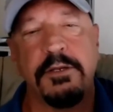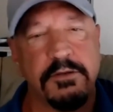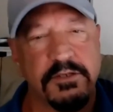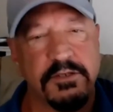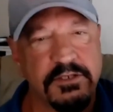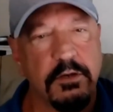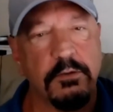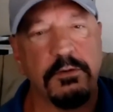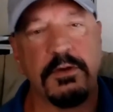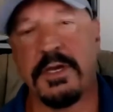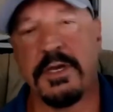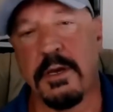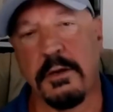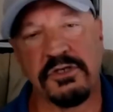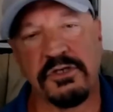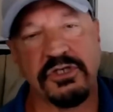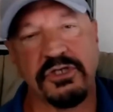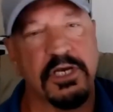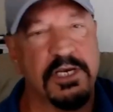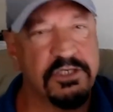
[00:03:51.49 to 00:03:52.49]
There's no
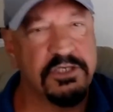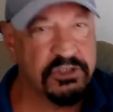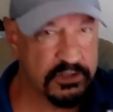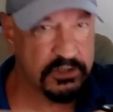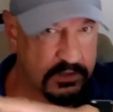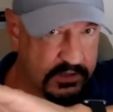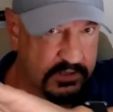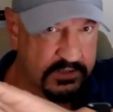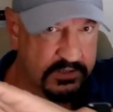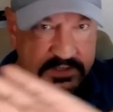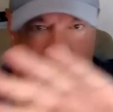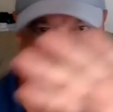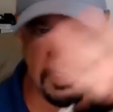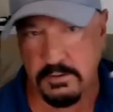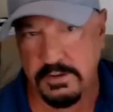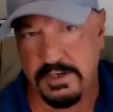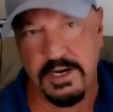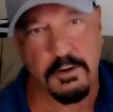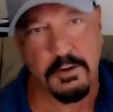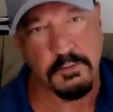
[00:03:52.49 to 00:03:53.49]
negotiation. It's, I
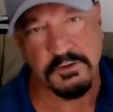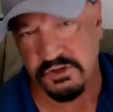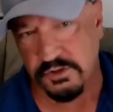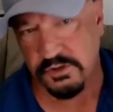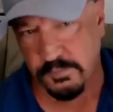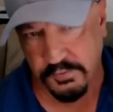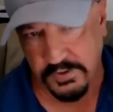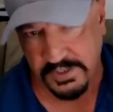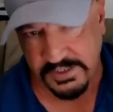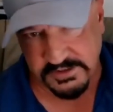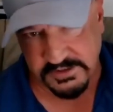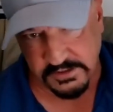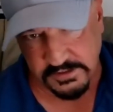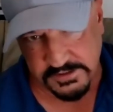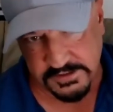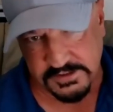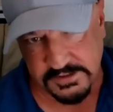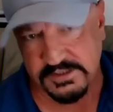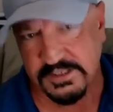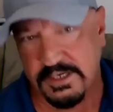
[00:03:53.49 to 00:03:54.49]
don't care what your
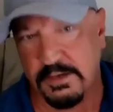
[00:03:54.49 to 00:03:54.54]
appraisal is.